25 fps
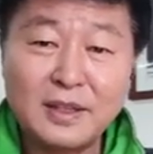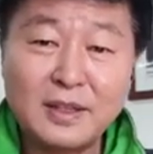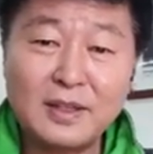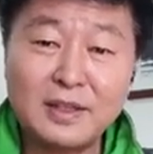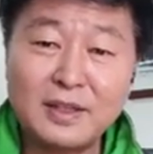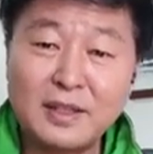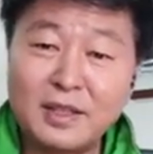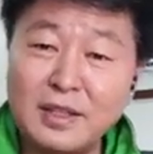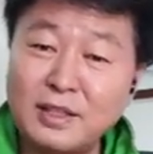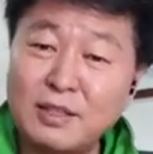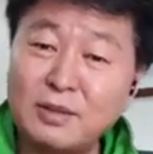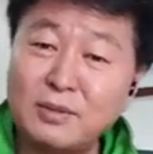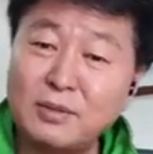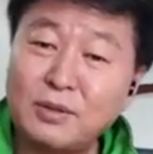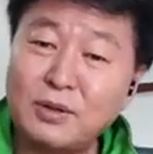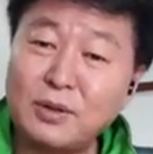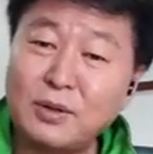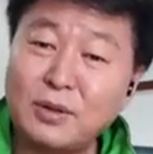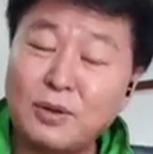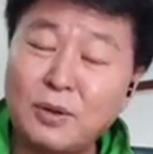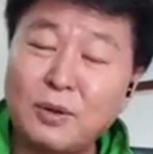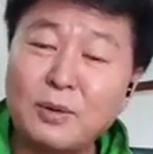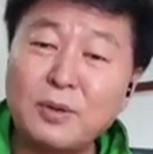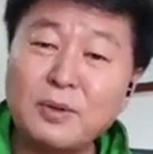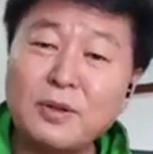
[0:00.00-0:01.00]
This
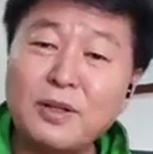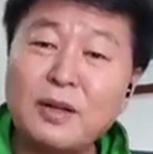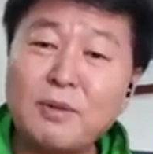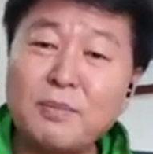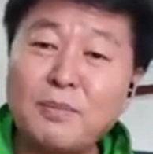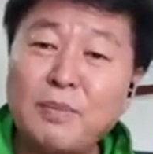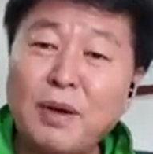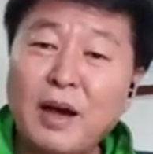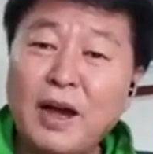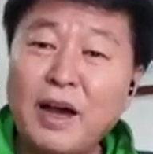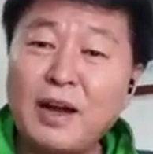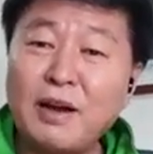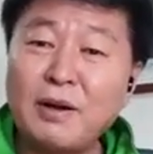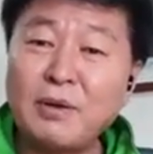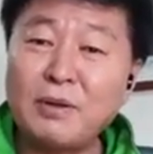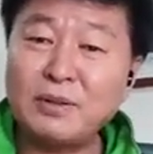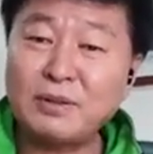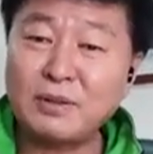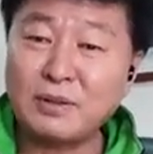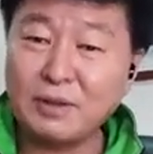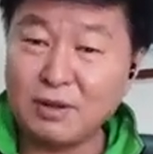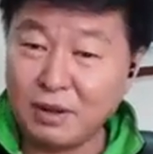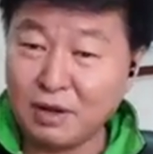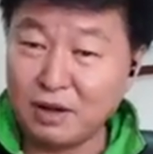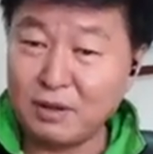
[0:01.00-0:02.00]
coronavirus
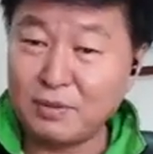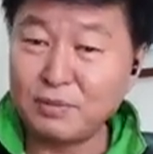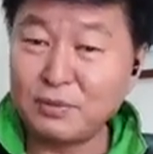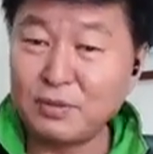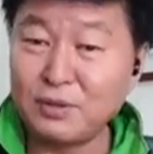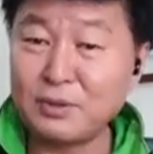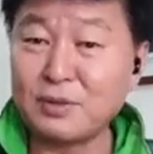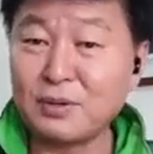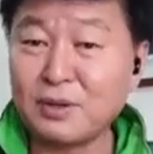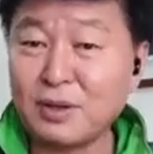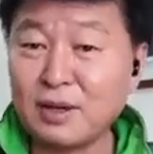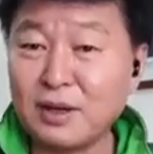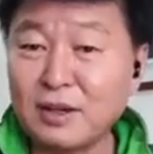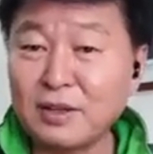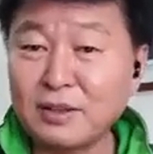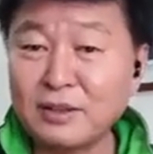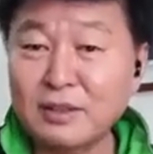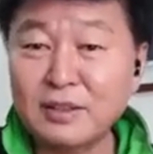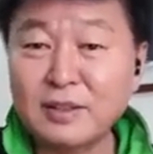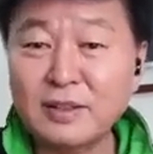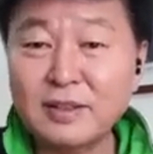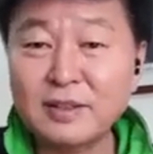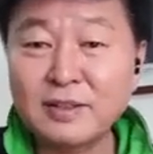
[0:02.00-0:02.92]
come to us